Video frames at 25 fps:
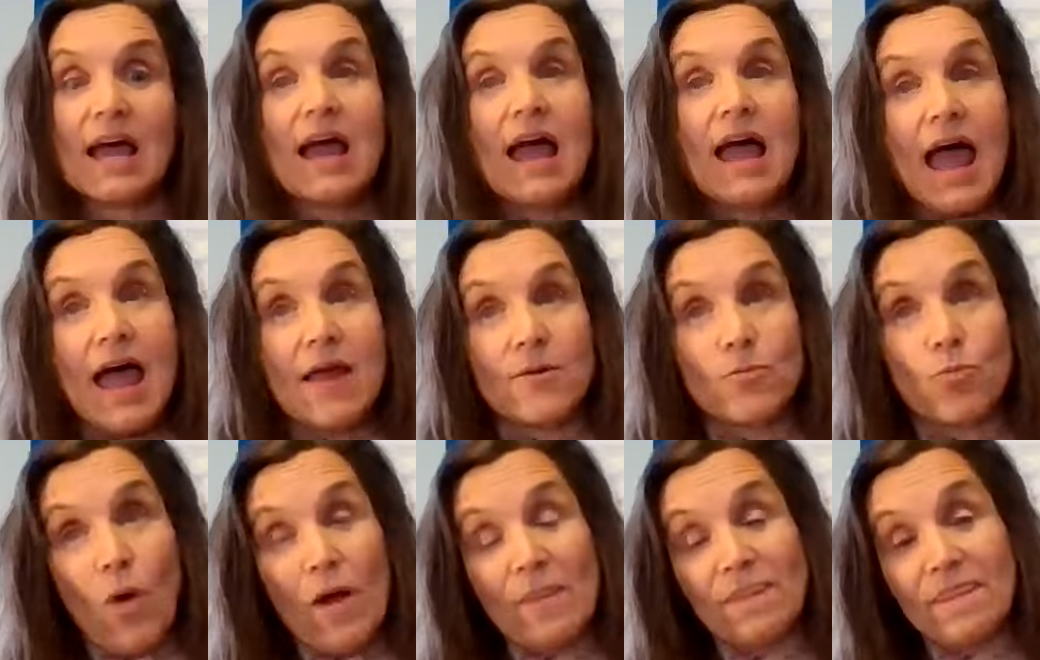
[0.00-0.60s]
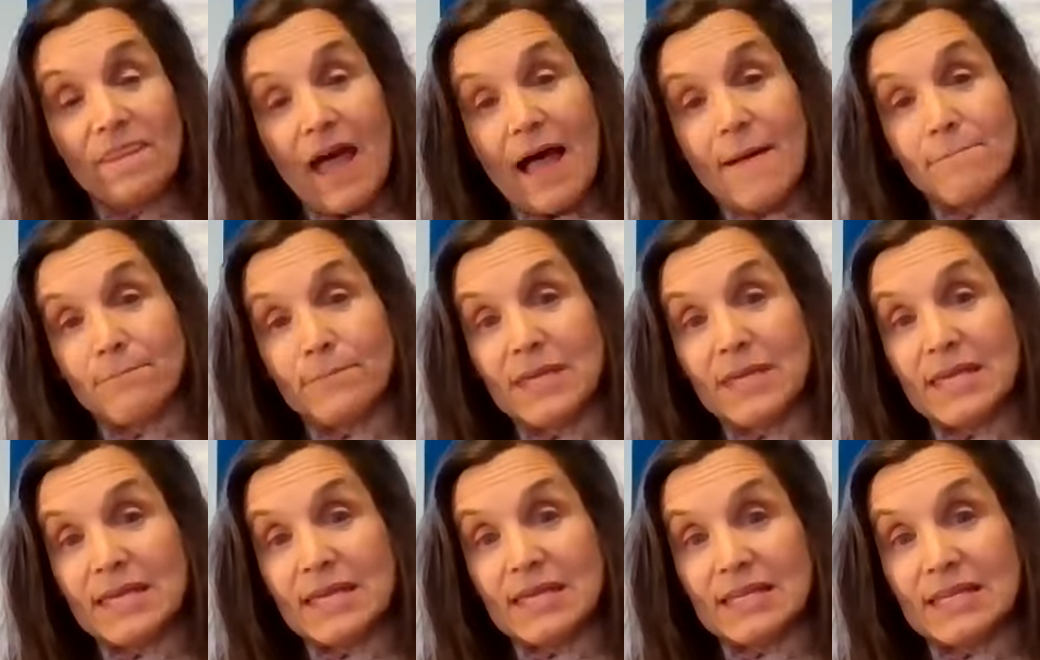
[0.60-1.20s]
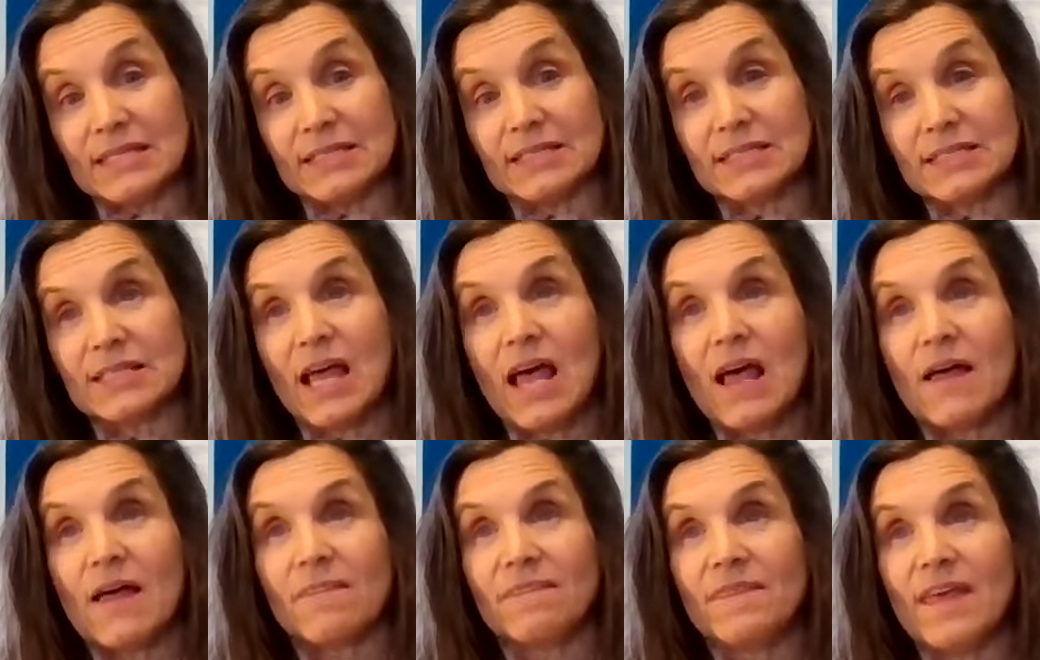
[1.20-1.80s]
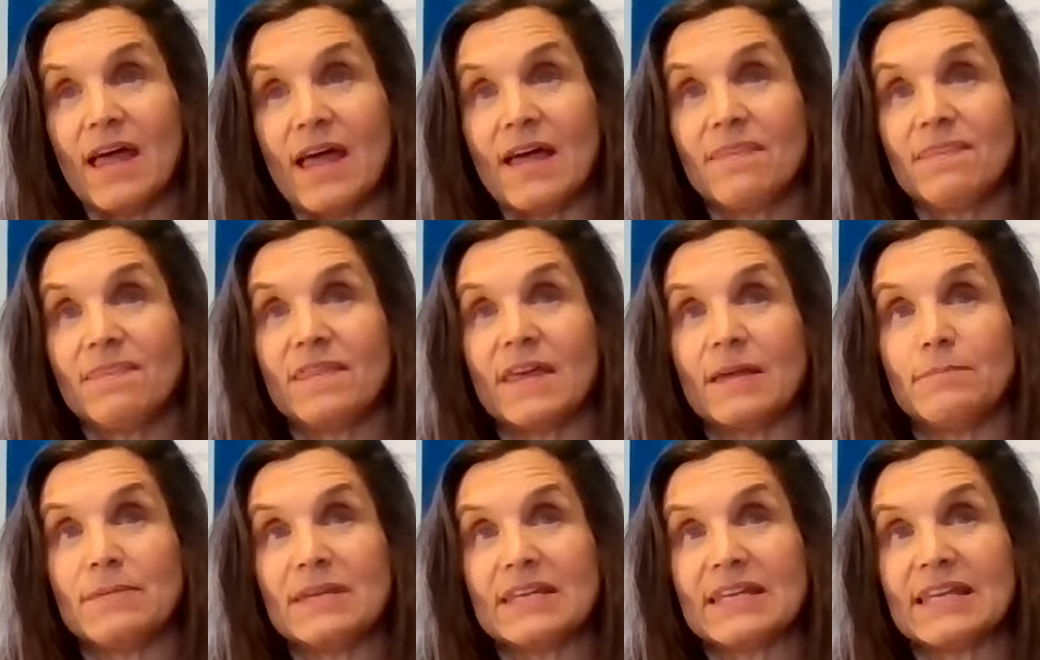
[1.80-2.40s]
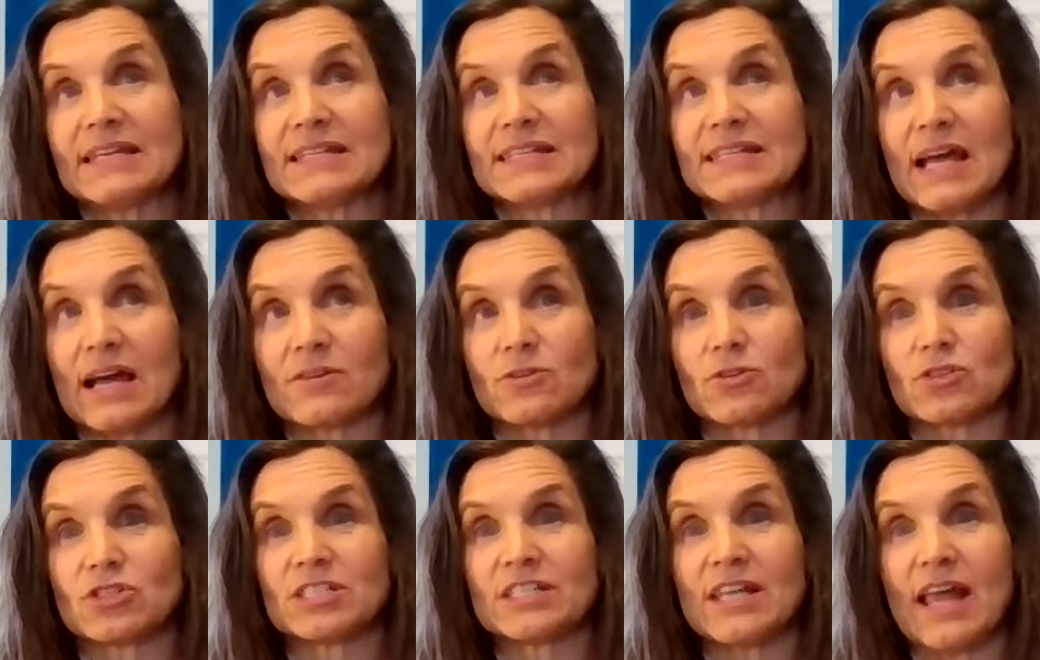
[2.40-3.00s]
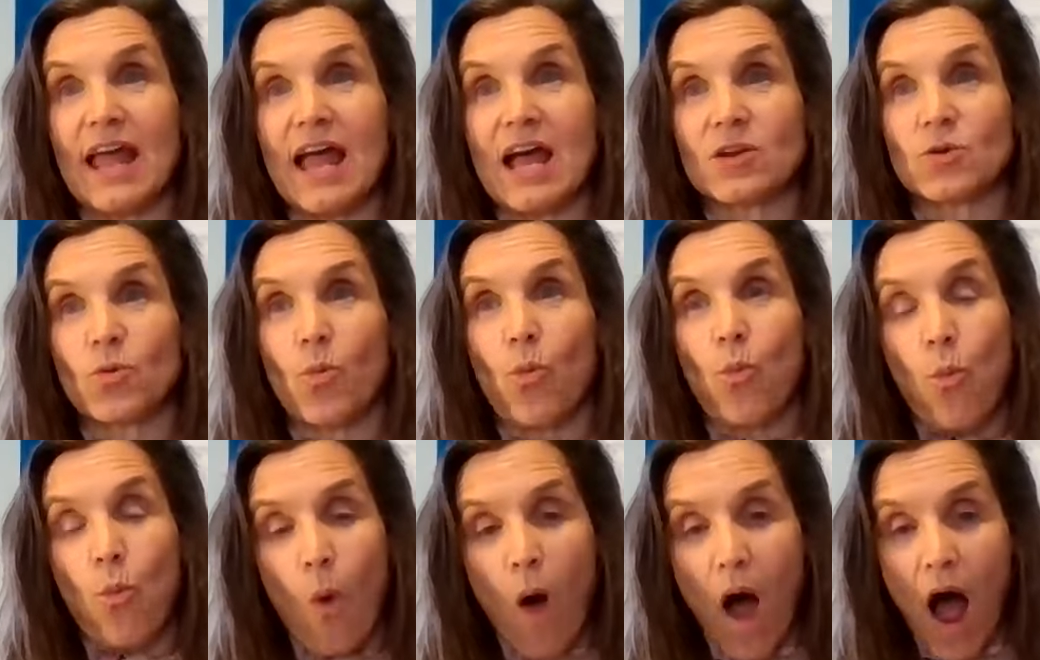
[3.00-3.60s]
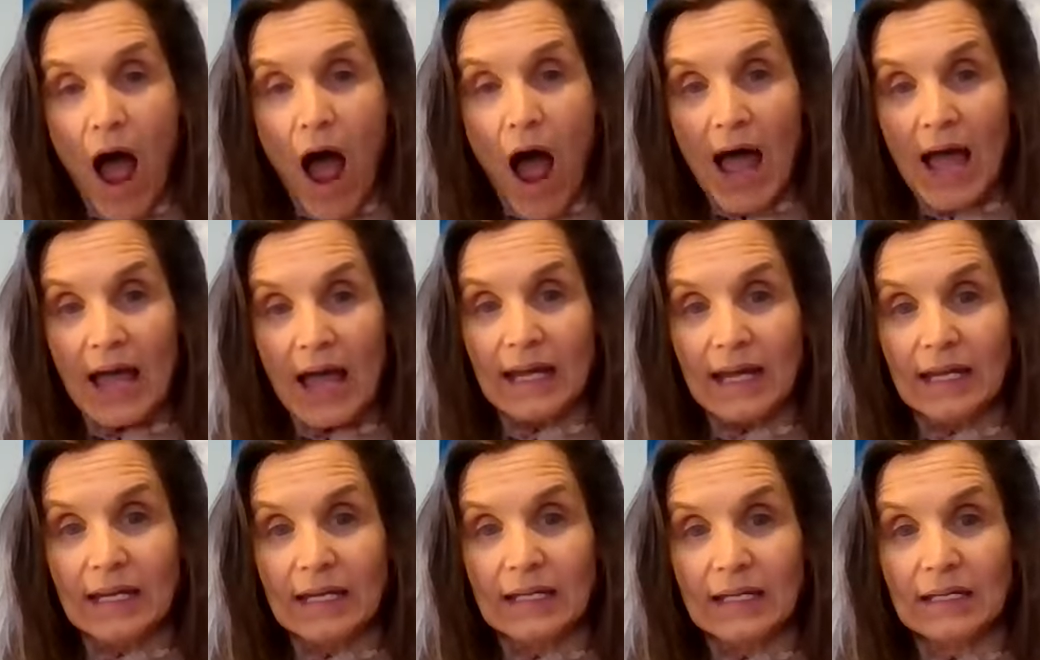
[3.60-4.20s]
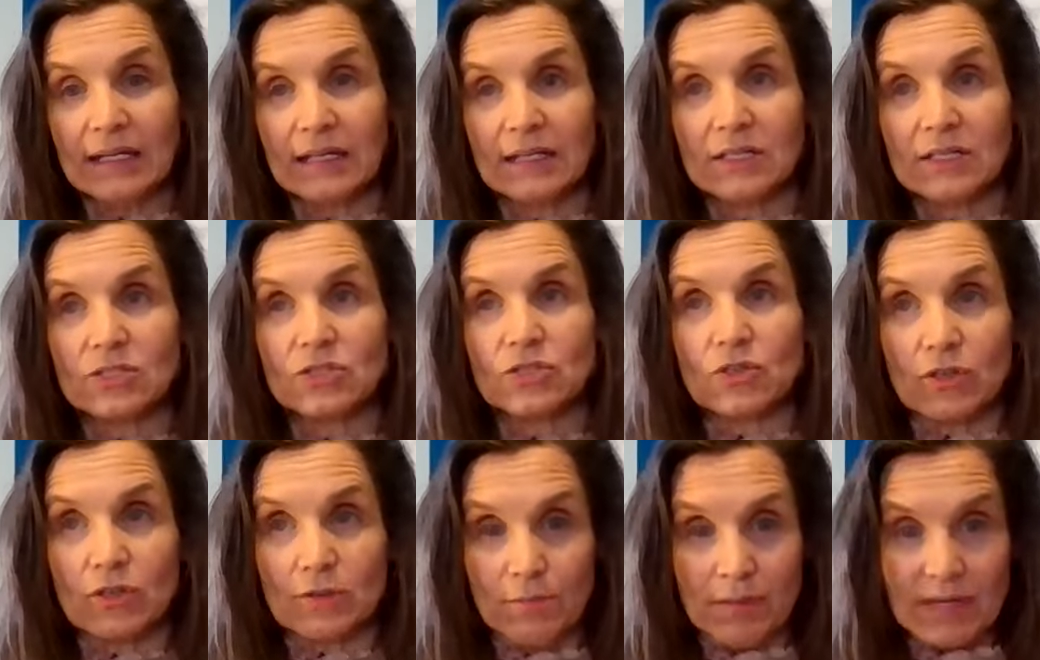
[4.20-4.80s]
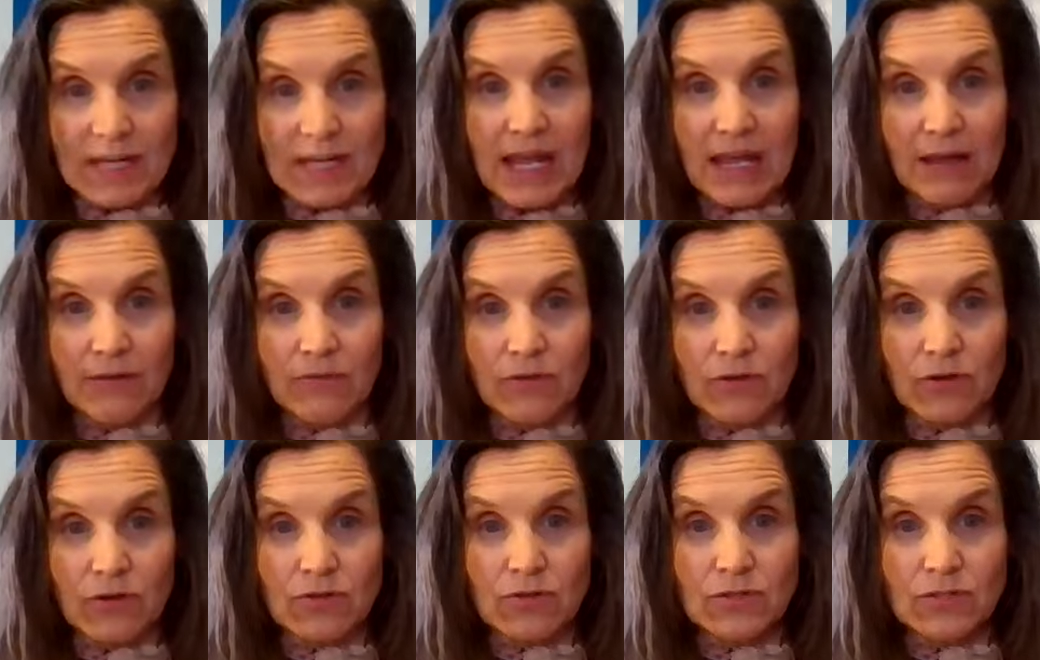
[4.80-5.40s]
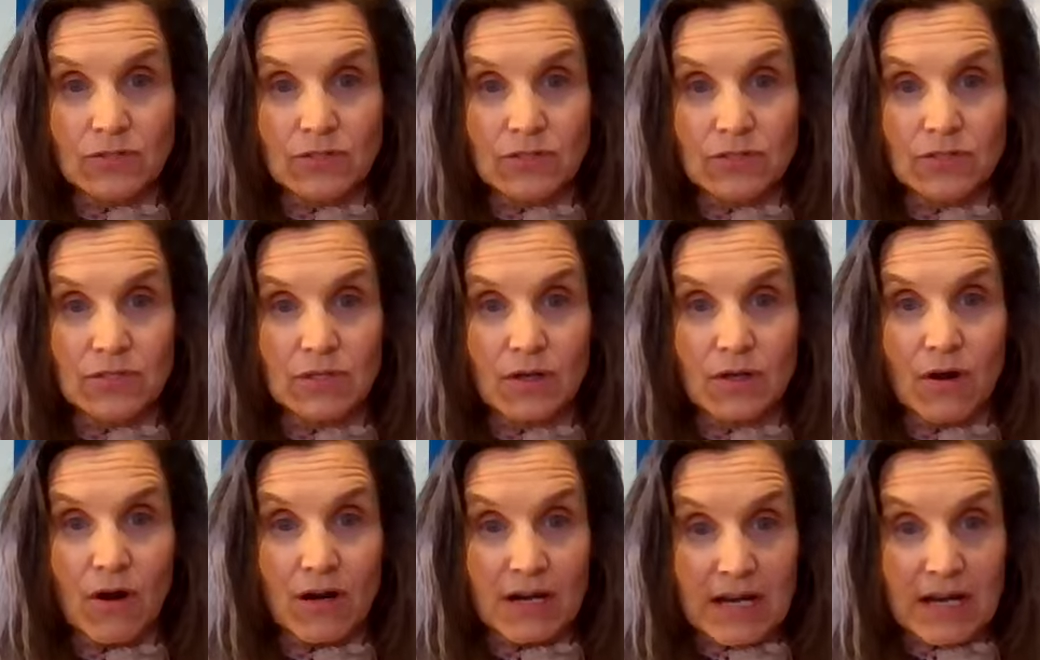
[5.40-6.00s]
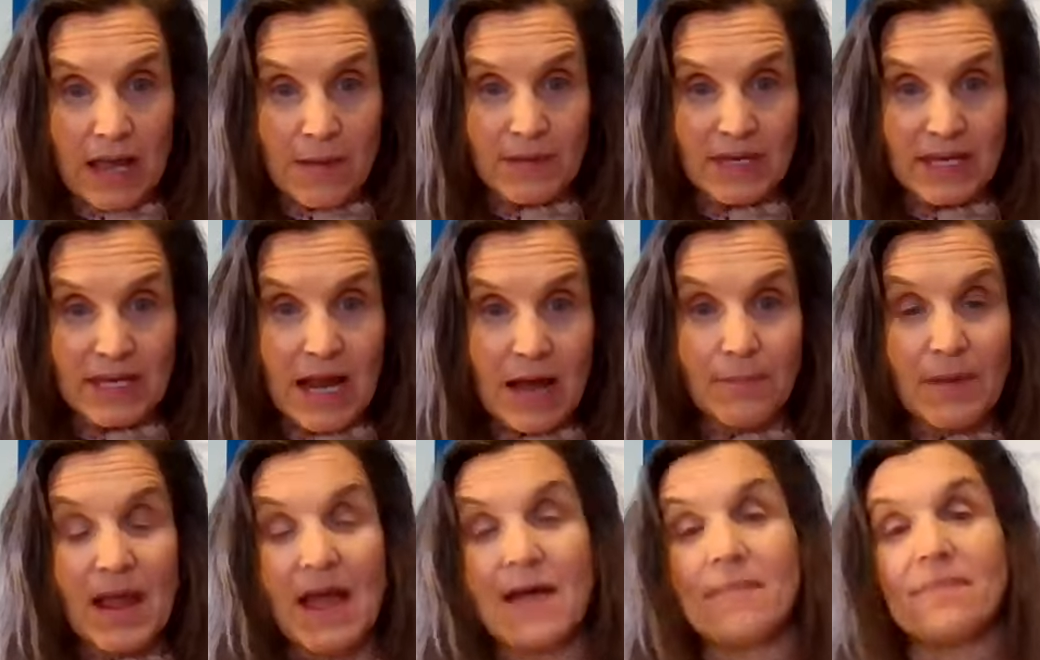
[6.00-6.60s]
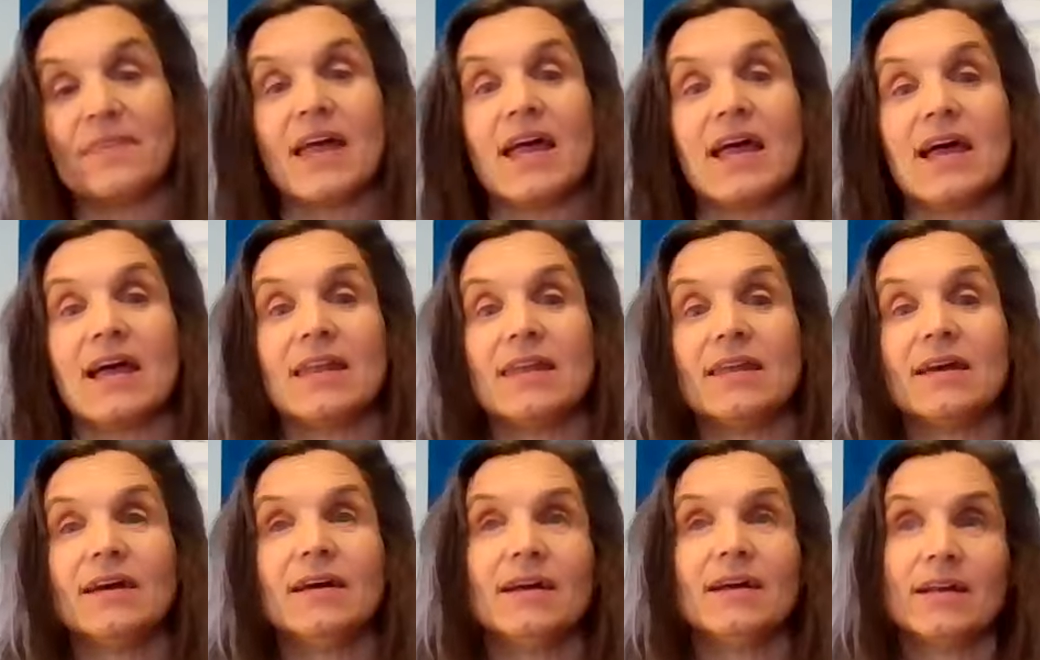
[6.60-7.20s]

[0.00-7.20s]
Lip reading: and what that means, then they begin to understand why certain behaviors are coming up, and then